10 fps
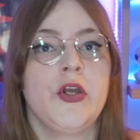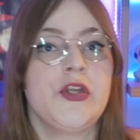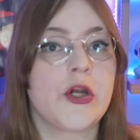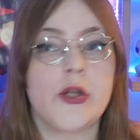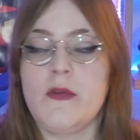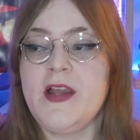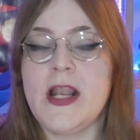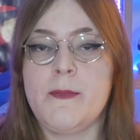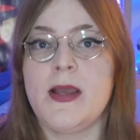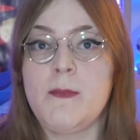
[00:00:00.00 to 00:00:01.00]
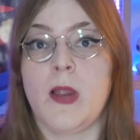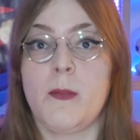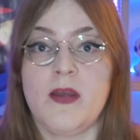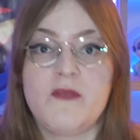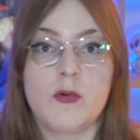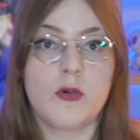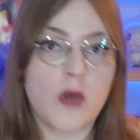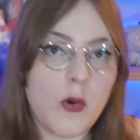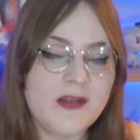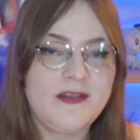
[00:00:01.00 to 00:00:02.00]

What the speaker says: You can only get a Piplup if you go to